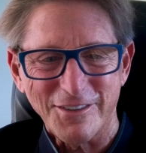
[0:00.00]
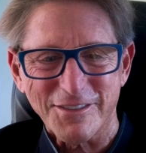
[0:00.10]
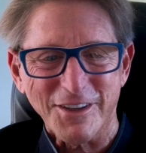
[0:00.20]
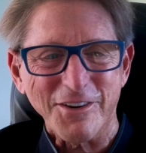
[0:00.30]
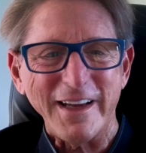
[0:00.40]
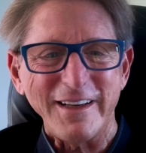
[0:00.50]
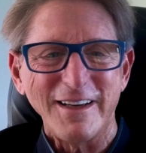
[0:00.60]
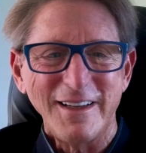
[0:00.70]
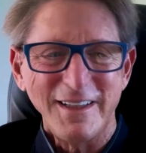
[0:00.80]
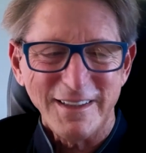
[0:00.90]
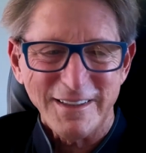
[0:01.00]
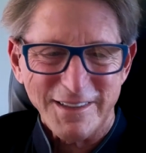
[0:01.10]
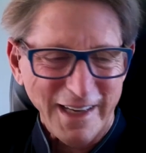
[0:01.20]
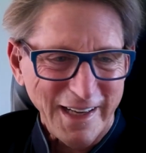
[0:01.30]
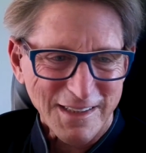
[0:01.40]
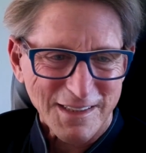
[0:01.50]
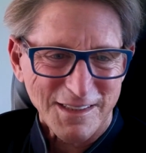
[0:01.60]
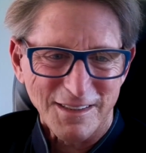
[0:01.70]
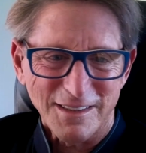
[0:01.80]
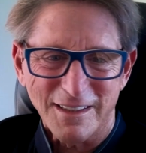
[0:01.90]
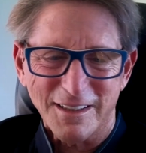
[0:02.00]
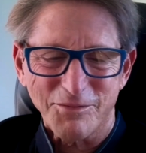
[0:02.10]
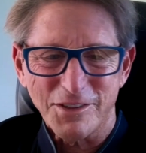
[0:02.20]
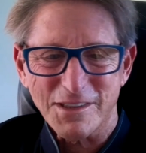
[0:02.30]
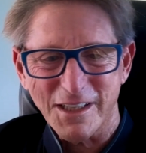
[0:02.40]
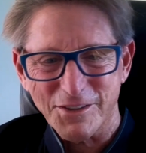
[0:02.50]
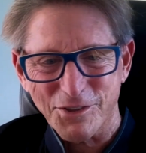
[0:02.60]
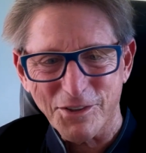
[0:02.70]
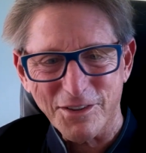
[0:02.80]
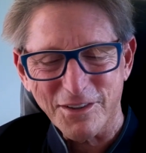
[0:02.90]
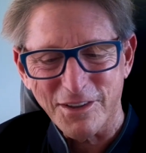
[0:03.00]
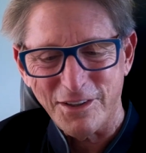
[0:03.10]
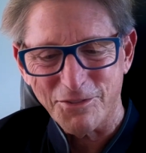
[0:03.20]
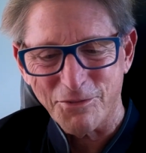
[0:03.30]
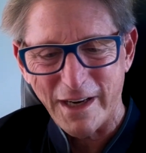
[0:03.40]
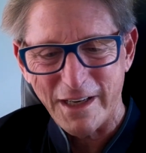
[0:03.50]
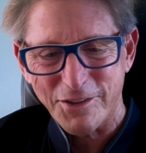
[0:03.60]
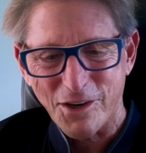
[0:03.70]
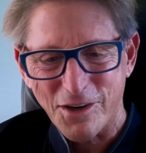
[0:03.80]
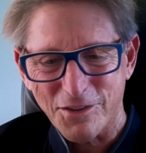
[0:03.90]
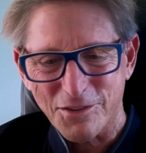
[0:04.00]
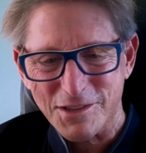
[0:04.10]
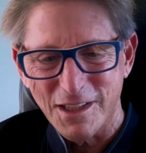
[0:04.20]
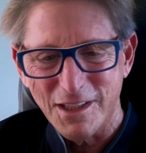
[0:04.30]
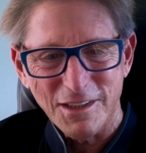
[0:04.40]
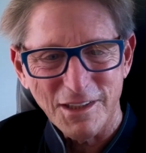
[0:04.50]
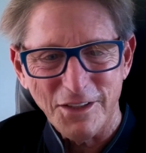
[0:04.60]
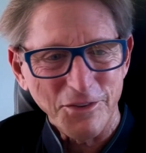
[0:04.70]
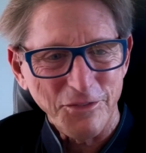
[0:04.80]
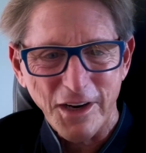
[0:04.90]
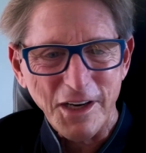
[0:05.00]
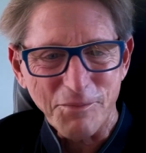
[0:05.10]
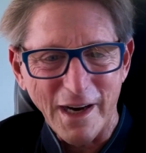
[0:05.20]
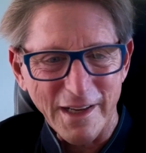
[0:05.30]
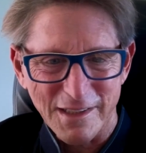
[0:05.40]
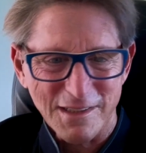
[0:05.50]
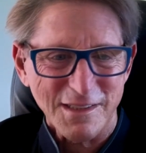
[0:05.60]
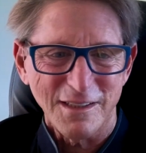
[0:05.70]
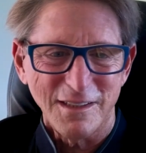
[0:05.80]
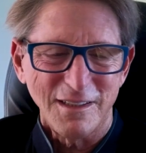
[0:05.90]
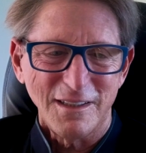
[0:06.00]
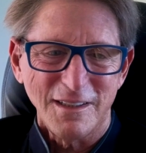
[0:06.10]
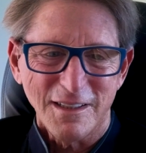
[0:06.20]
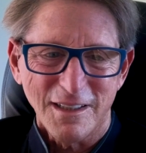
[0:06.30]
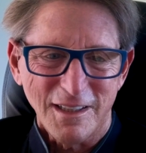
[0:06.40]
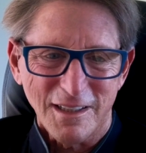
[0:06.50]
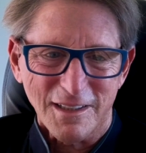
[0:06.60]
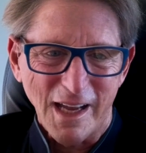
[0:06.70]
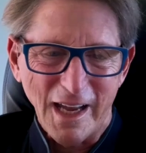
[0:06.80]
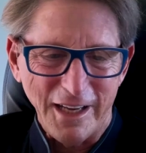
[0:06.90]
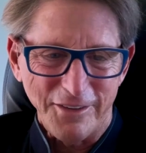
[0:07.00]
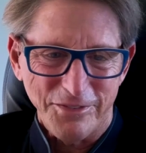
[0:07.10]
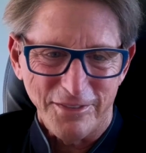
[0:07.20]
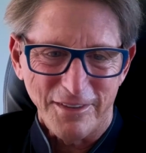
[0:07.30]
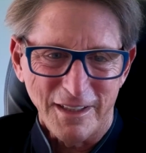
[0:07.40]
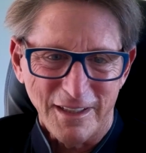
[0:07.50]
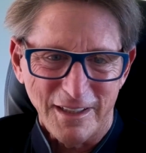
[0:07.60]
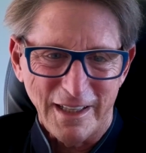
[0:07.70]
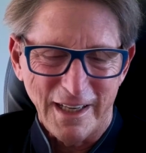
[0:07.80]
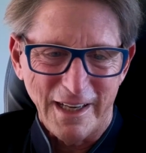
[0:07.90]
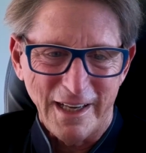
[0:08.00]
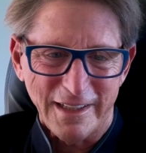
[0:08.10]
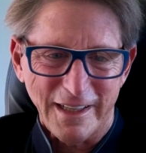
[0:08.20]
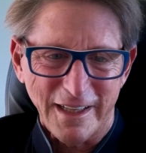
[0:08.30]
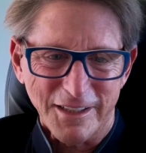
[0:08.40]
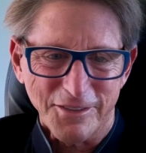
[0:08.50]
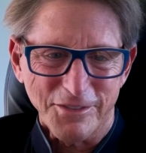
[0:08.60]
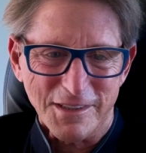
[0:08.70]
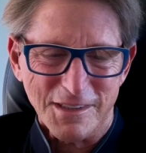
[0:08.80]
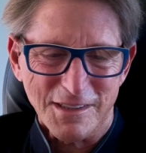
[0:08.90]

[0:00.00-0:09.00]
The great jazz musician Ray Charles lived a very modest life at the end of his